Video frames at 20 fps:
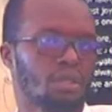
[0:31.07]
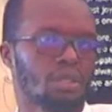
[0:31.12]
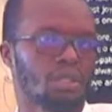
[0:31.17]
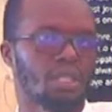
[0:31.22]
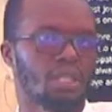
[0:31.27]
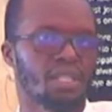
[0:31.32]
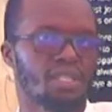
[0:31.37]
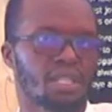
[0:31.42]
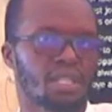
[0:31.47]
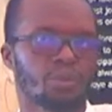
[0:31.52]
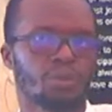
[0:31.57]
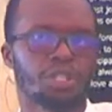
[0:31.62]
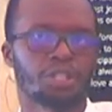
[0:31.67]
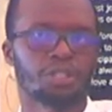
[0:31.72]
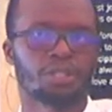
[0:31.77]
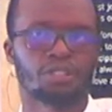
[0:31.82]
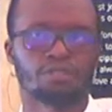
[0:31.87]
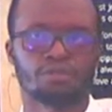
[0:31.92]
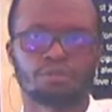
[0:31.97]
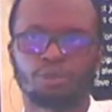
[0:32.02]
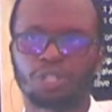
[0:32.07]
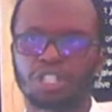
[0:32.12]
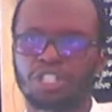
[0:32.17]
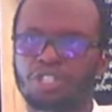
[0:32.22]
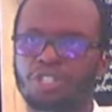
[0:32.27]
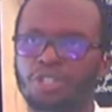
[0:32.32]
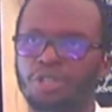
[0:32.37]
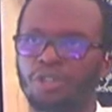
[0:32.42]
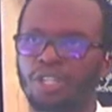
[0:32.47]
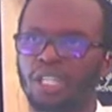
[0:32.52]
It's a question of
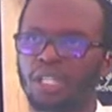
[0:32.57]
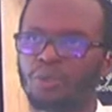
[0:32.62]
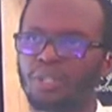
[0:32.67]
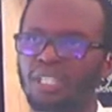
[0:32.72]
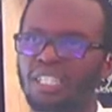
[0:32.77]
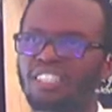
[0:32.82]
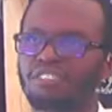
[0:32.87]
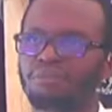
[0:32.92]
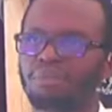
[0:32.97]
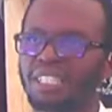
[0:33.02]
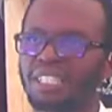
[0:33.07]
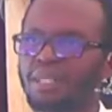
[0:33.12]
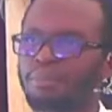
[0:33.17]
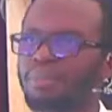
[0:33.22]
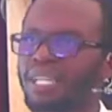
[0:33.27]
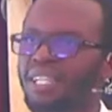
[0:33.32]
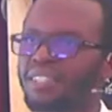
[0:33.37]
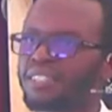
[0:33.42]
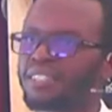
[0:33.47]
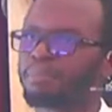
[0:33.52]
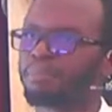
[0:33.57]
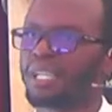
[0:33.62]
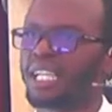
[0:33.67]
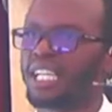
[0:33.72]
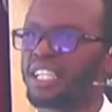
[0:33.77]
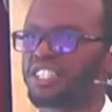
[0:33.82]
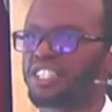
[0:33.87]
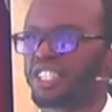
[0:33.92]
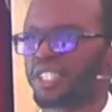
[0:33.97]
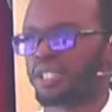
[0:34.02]
which toil will give me the best
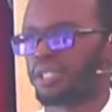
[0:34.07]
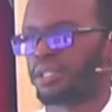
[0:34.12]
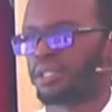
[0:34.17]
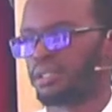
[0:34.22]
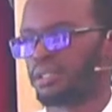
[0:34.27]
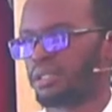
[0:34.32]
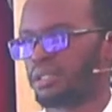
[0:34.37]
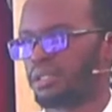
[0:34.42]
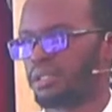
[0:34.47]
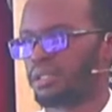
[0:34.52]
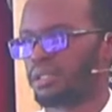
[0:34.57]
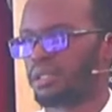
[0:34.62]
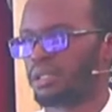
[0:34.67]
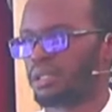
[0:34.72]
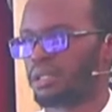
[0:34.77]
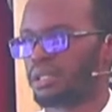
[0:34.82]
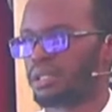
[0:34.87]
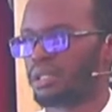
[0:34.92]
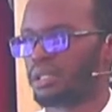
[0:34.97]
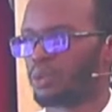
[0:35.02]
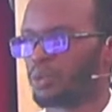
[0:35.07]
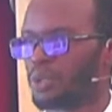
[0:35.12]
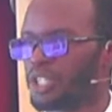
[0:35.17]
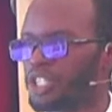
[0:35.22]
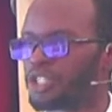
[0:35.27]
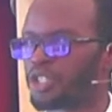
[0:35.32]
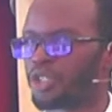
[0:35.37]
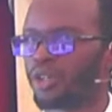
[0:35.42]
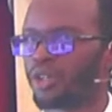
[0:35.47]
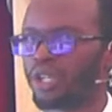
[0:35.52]
pleasure.
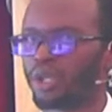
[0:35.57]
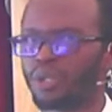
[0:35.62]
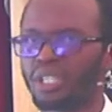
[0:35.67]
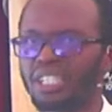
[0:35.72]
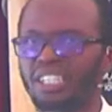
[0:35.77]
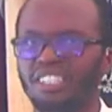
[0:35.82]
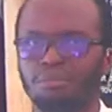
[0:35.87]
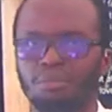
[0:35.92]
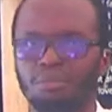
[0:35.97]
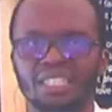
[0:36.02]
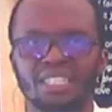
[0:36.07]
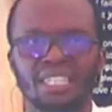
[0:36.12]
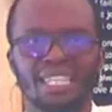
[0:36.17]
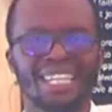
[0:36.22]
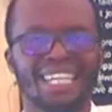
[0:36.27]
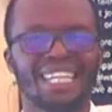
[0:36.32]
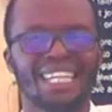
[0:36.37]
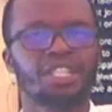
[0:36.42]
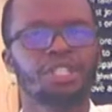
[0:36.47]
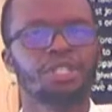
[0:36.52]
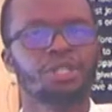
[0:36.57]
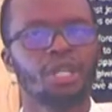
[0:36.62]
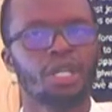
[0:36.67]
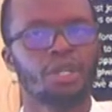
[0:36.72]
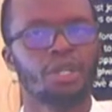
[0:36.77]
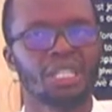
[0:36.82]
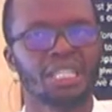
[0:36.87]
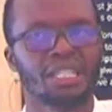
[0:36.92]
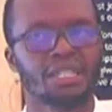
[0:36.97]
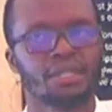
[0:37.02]
Which toil will give me the
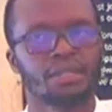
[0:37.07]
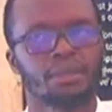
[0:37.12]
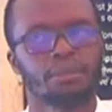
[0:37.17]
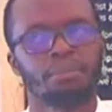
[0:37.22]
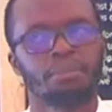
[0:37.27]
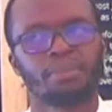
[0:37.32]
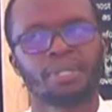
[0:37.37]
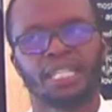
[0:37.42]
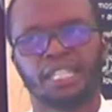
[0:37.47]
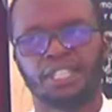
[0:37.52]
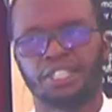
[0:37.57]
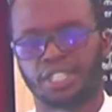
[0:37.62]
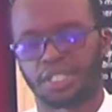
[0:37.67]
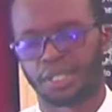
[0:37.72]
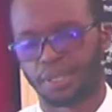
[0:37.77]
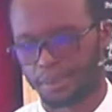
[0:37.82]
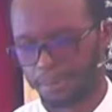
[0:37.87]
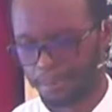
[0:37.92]
enduring pleasure.